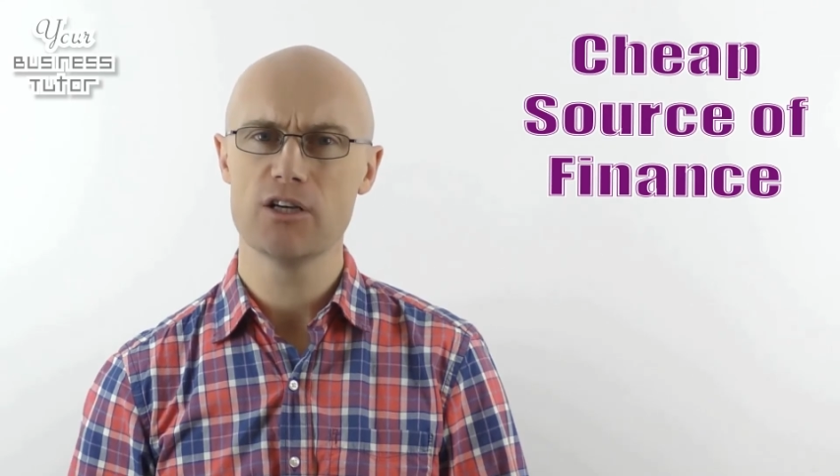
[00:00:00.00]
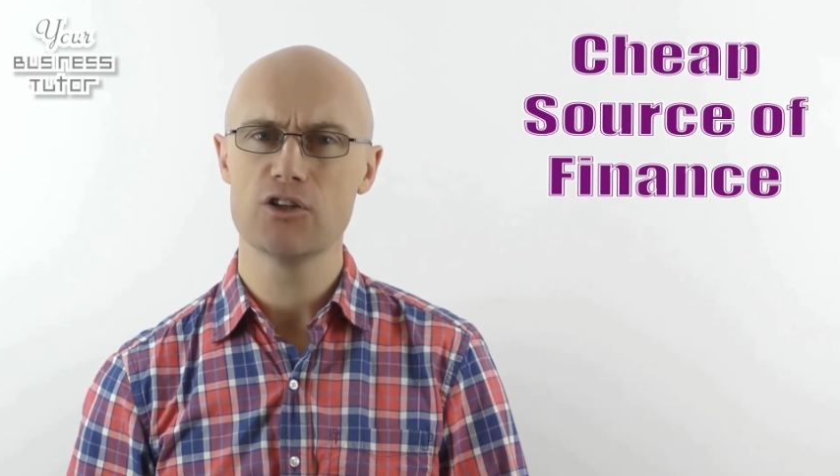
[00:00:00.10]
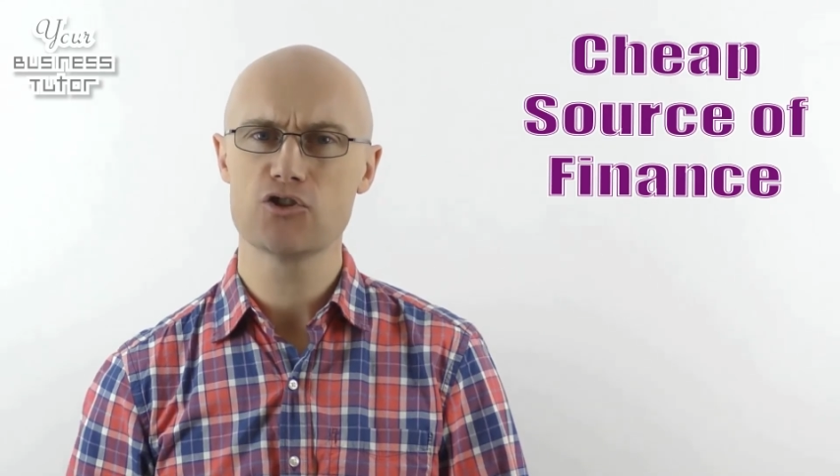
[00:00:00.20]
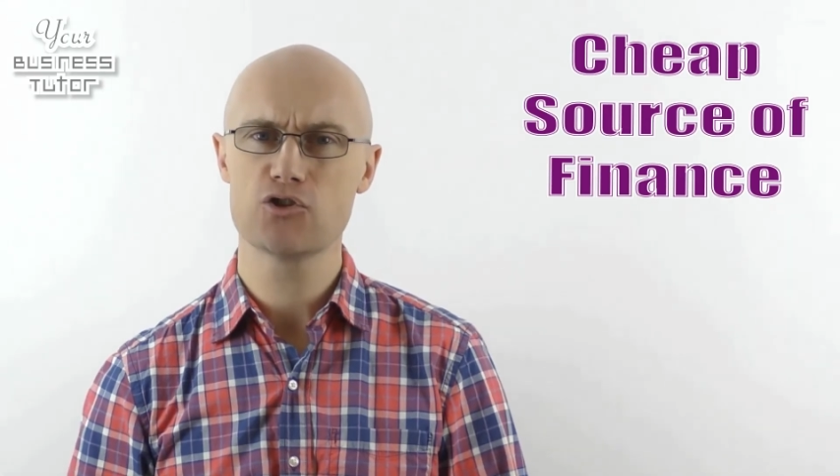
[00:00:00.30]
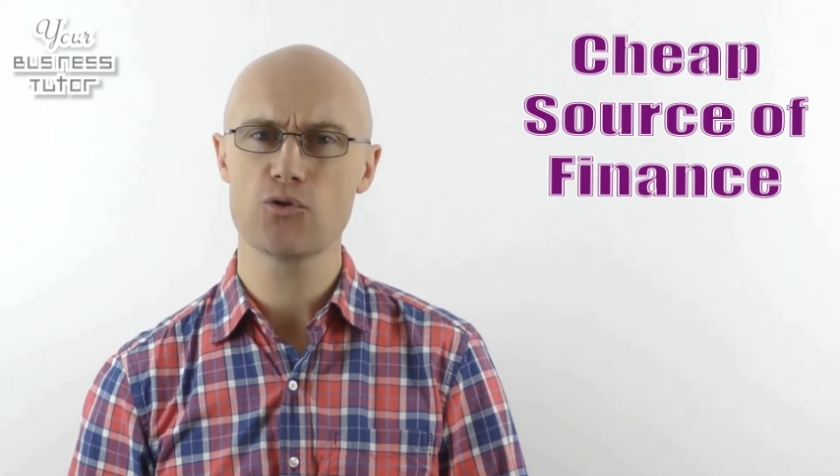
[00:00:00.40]

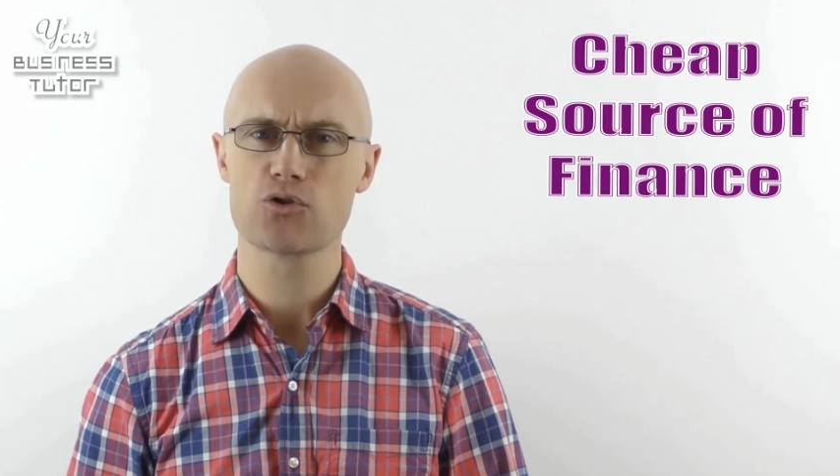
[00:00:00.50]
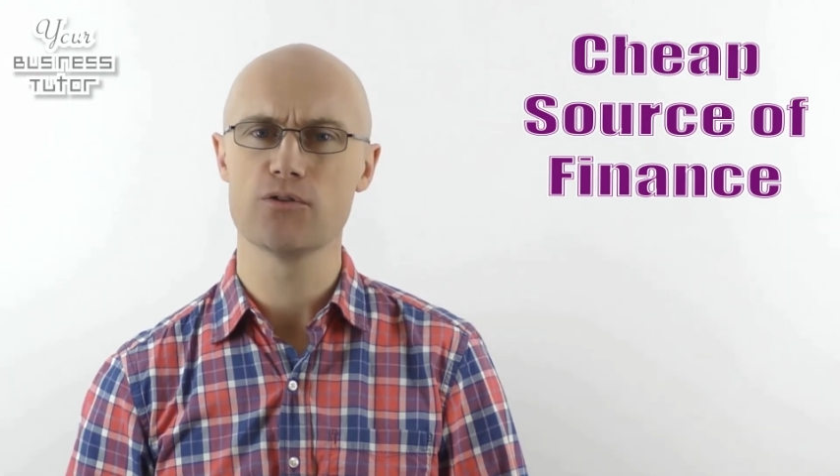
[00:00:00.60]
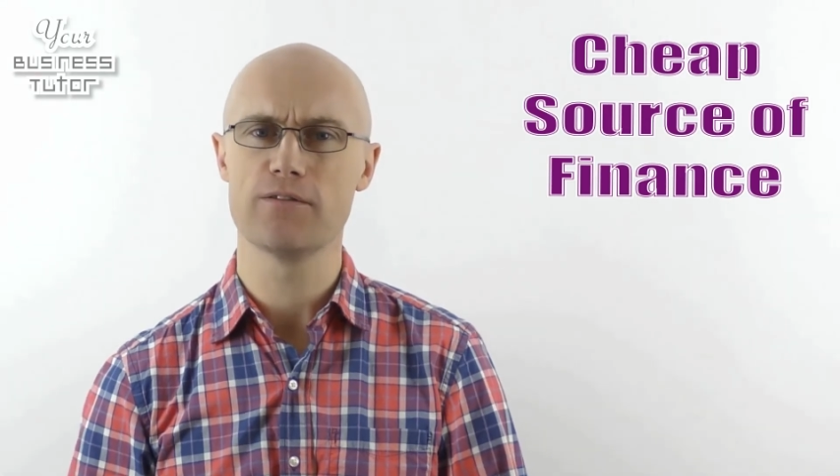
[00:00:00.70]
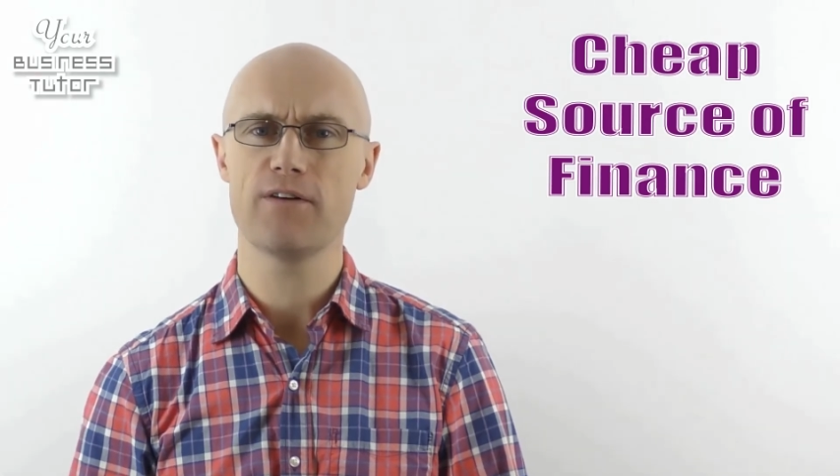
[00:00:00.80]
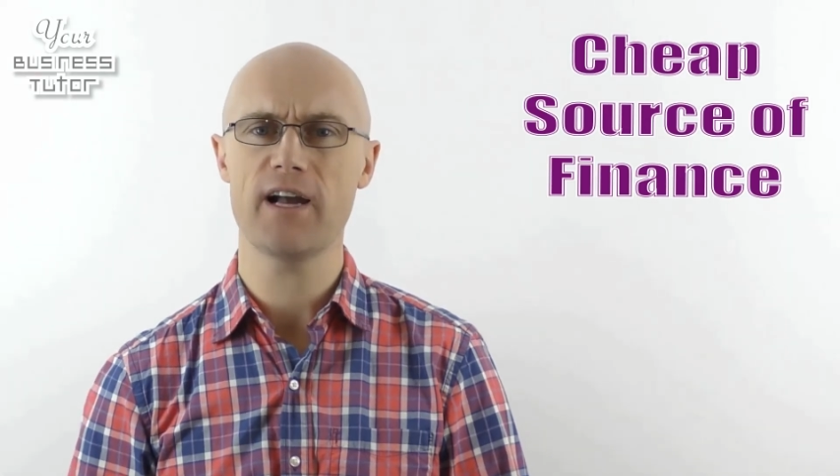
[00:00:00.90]
source
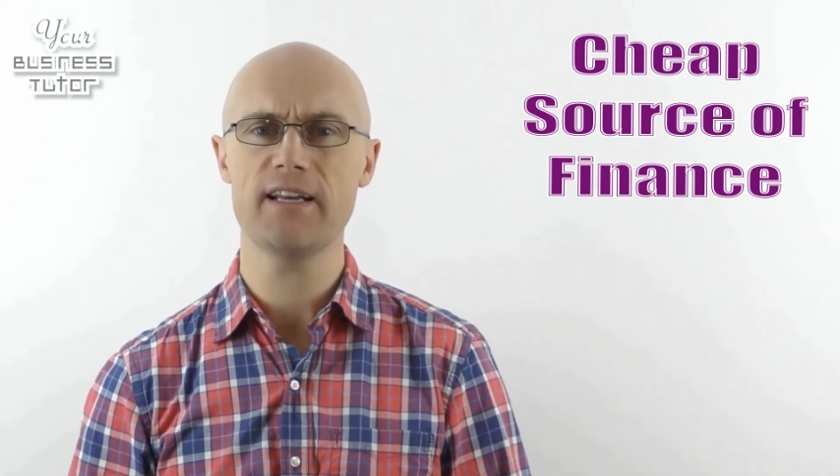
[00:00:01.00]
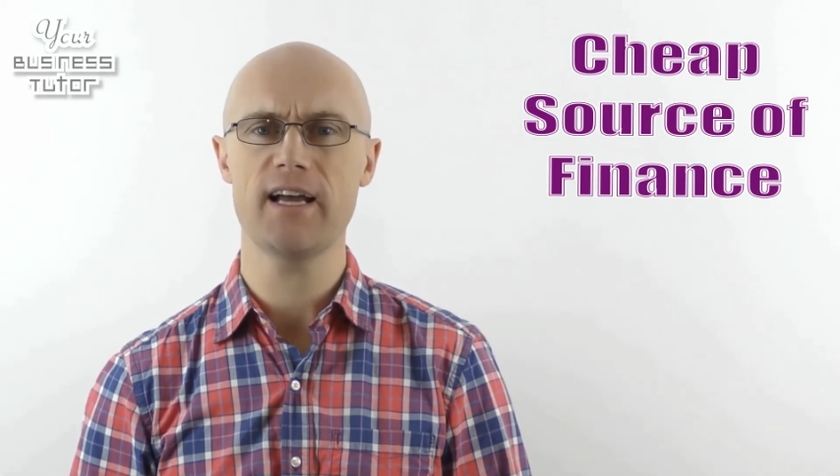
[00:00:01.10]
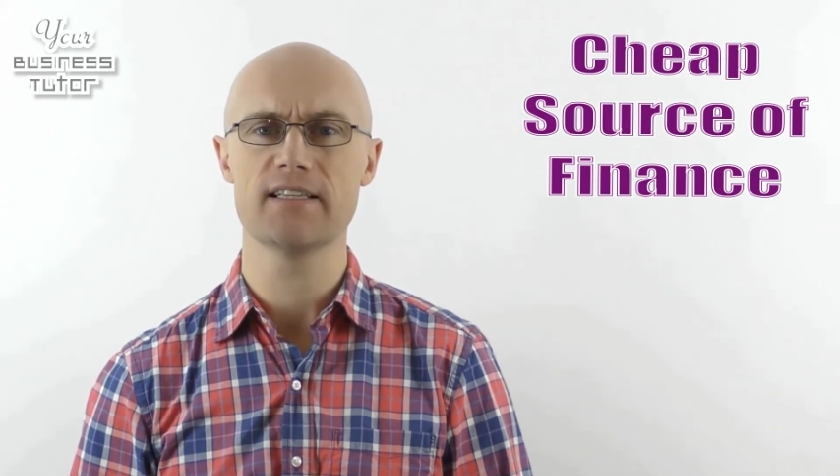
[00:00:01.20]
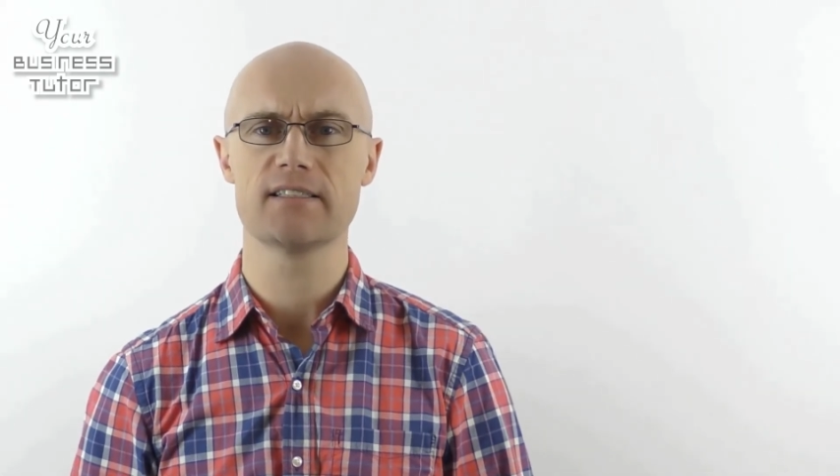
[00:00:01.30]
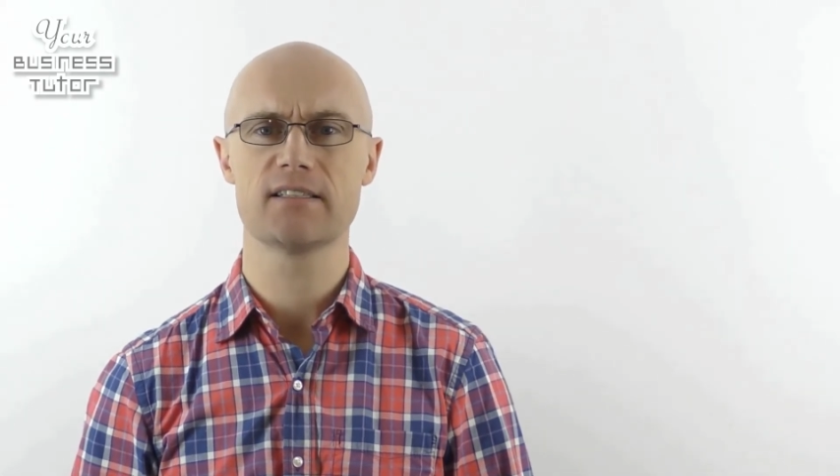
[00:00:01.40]
of
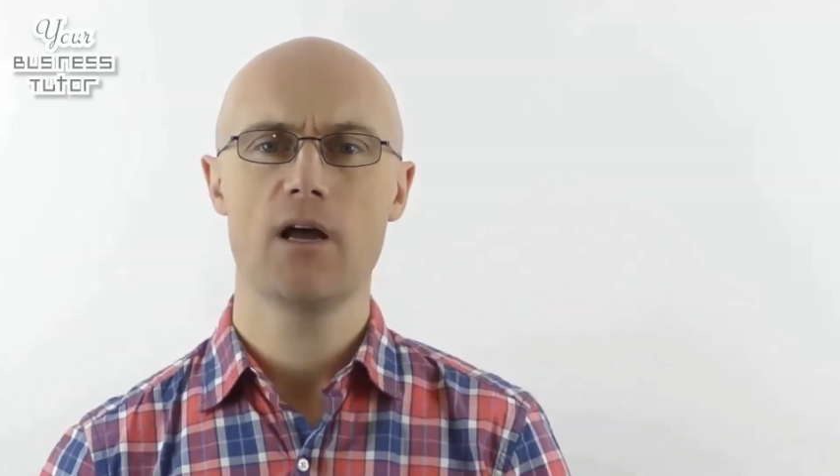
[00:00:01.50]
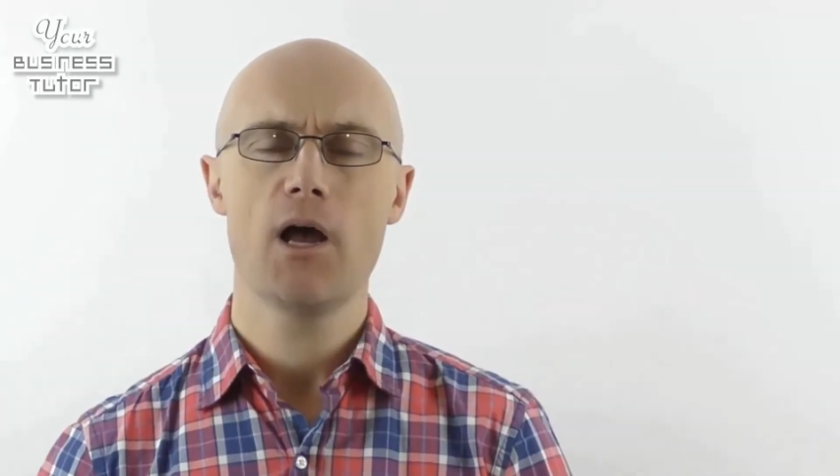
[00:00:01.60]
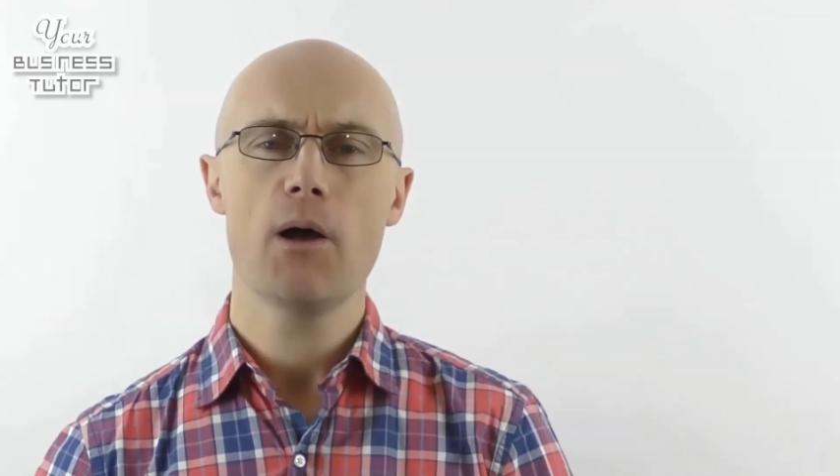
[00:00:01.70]
finance.